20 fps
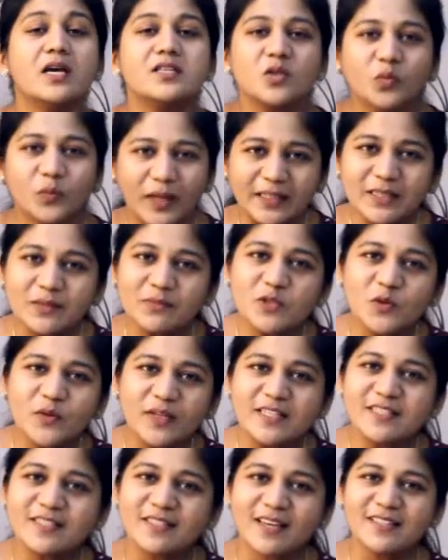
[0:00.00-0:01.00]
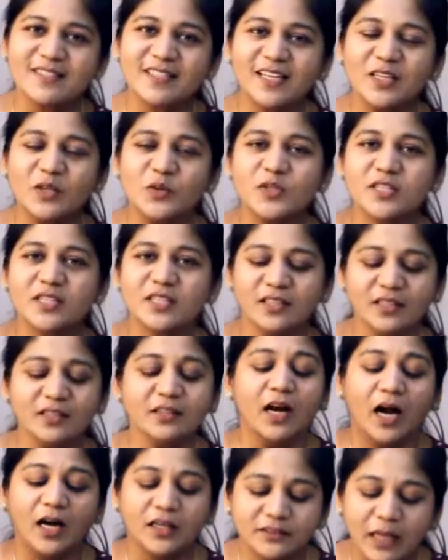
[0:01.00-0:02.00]
So welcome to Insta
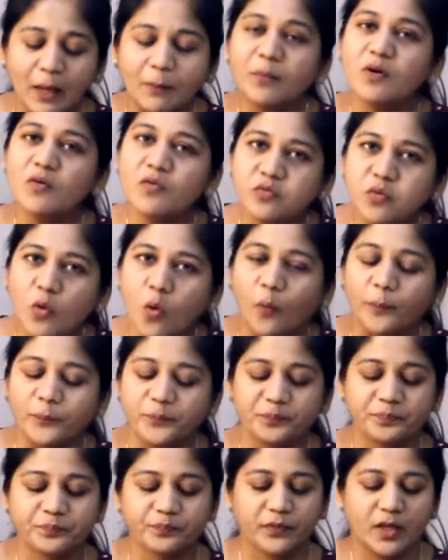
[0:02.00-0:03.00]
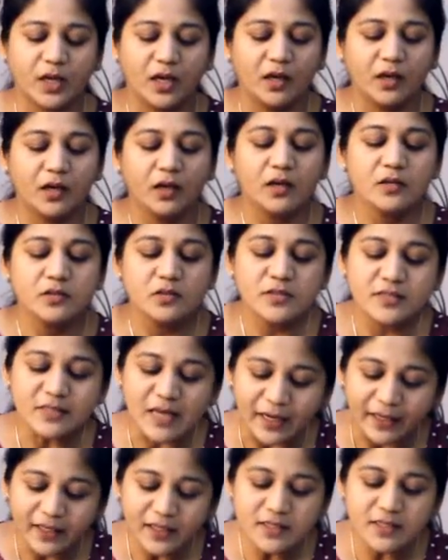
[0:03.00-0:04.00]
solution number 4. So
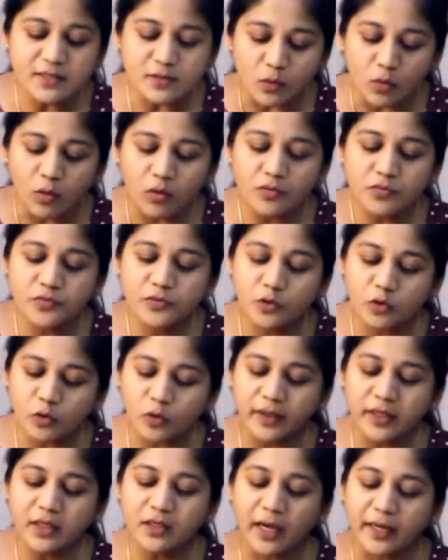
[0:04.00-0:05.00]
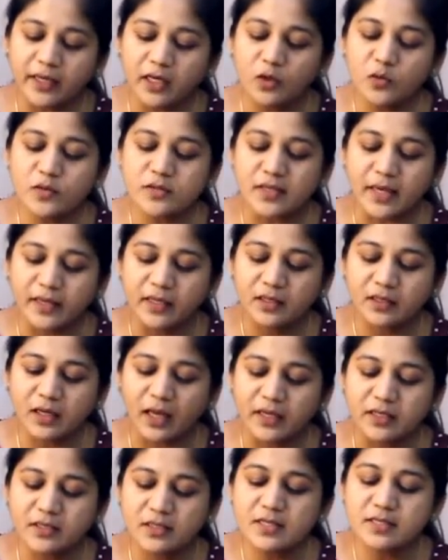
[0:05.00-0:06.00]
signs of chronic
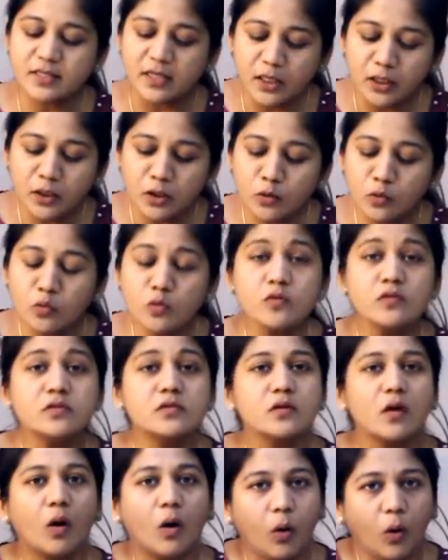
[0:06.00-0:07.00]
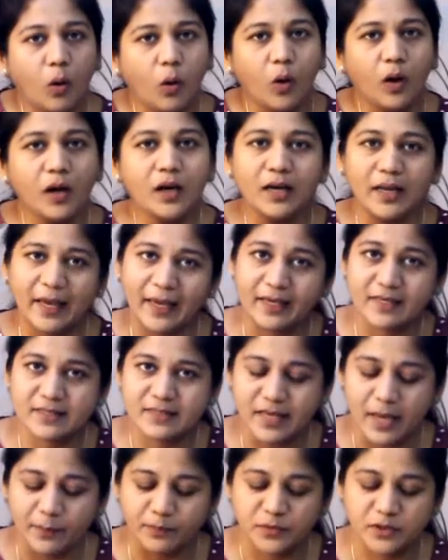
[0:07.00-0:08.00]
iridocyclitis includes all
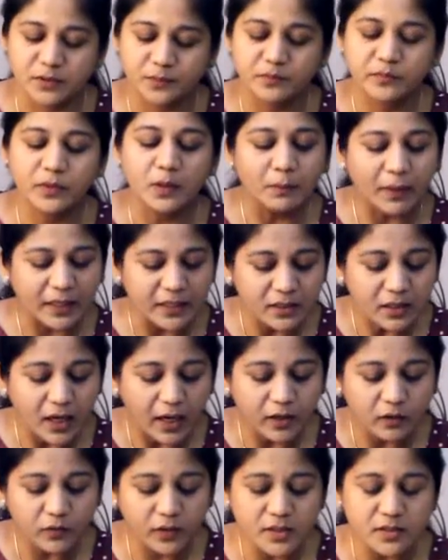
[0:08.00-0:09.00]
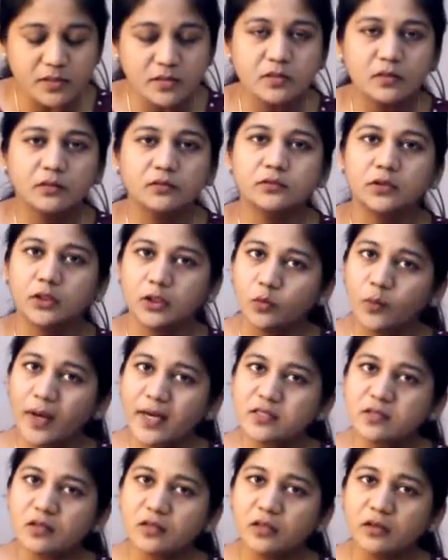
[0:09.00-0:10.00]
except muddy iris,
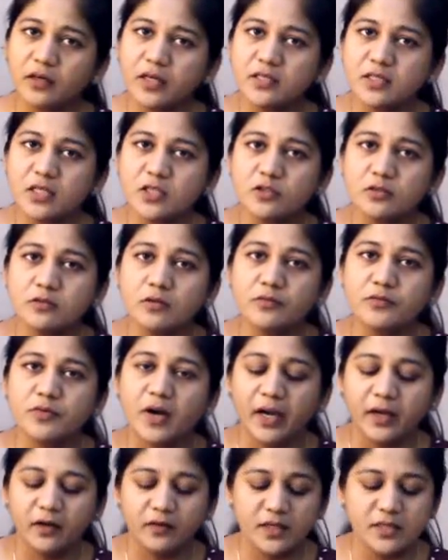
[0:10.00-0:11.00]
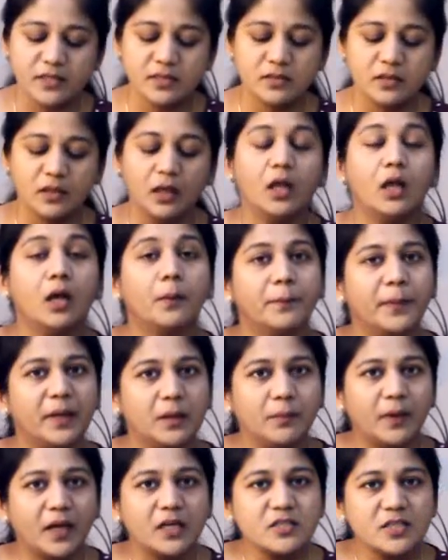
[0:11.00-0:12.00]
neovascularization of iris,
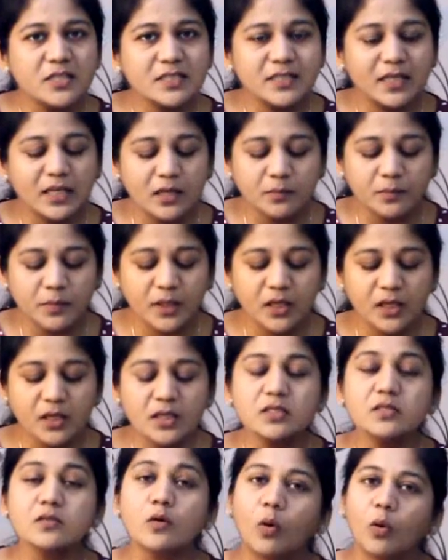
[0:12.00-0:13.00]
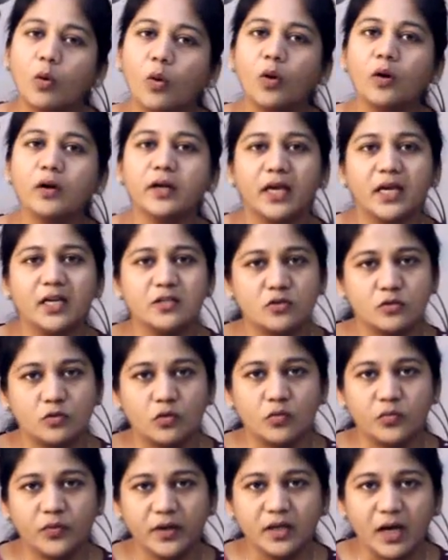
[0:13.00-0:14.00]
pigmented KPs or
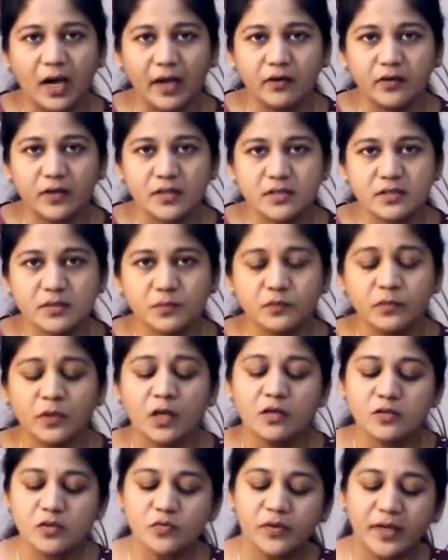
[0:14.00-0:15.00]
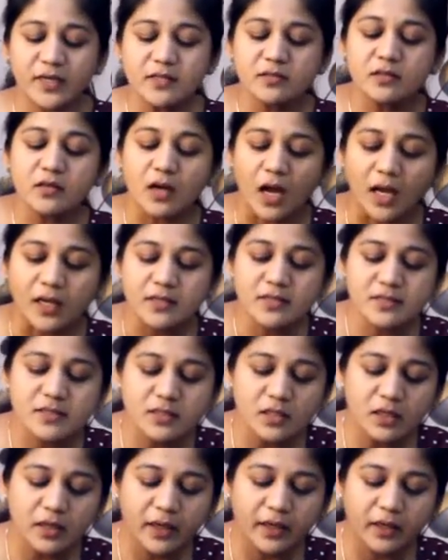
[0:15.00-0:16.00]
atrophic iris. So friends, the
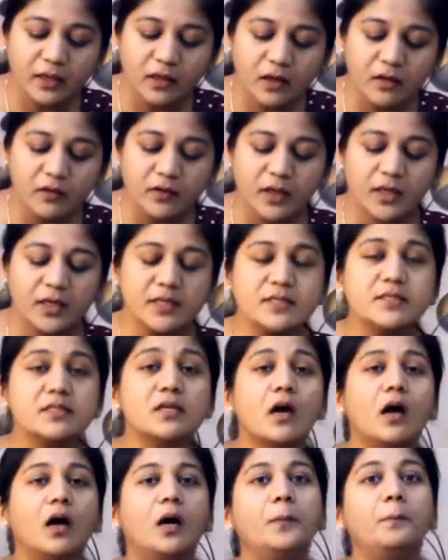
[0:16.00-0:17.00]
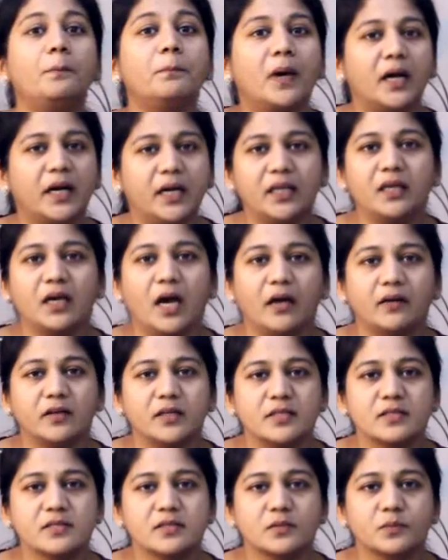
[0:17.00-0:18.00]
answer here is a muddy
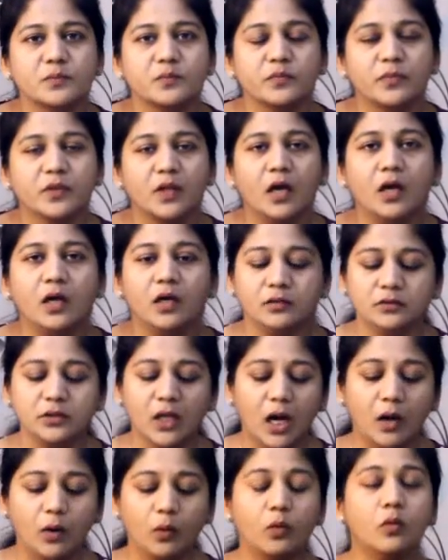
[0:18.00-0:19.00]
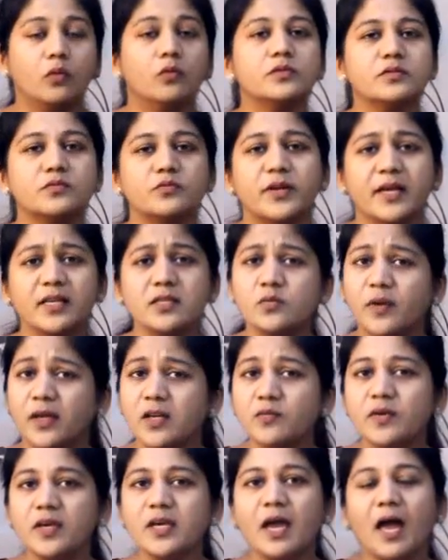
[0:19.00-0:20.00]
iris. Now friends,
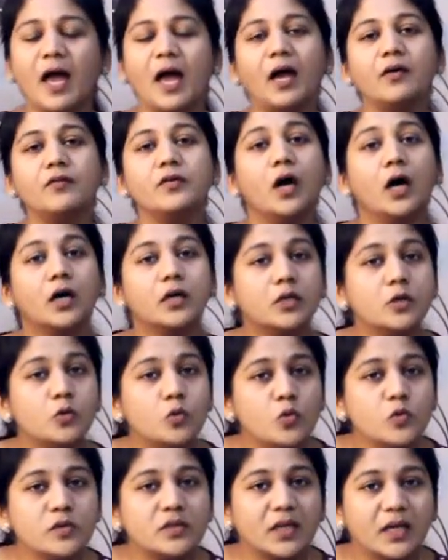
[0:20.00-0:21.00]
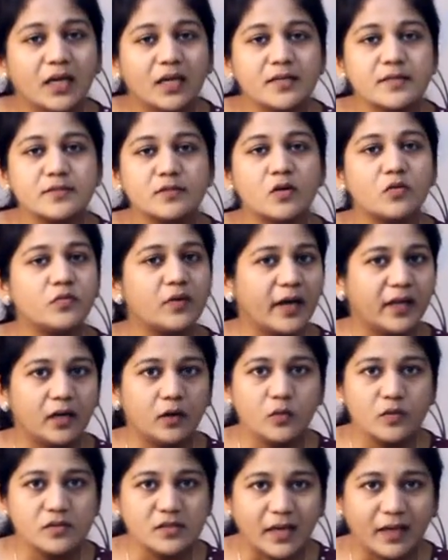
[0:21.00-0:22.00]
when we have an acute case of
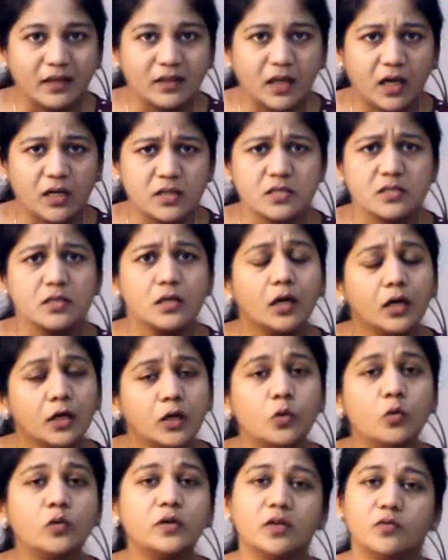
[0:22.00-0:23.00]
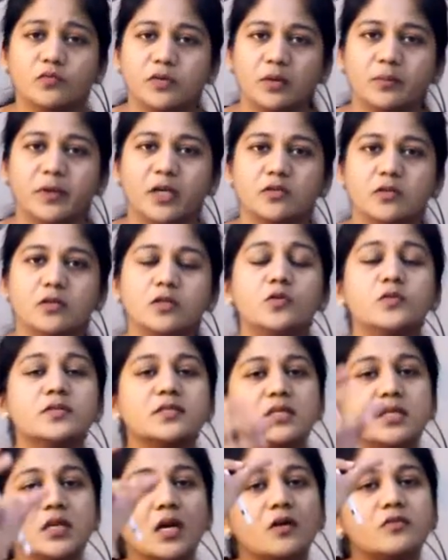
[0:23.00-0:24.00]
iridocyclitis, acute inflammation, you
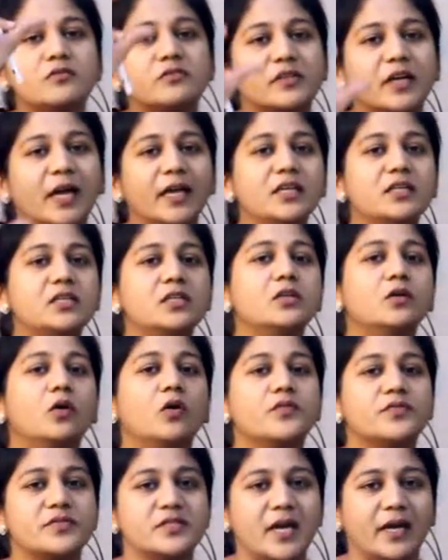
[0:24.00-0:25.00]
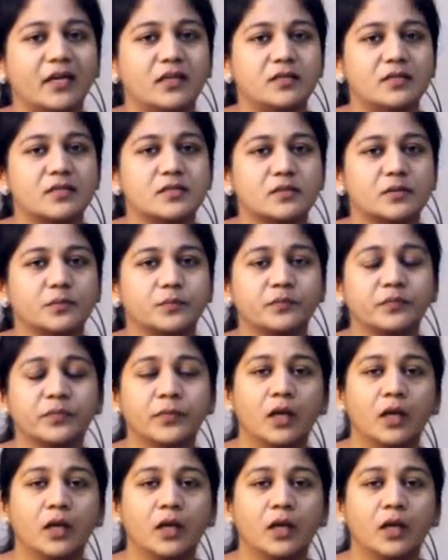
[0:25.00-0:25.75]
see a variety of signs.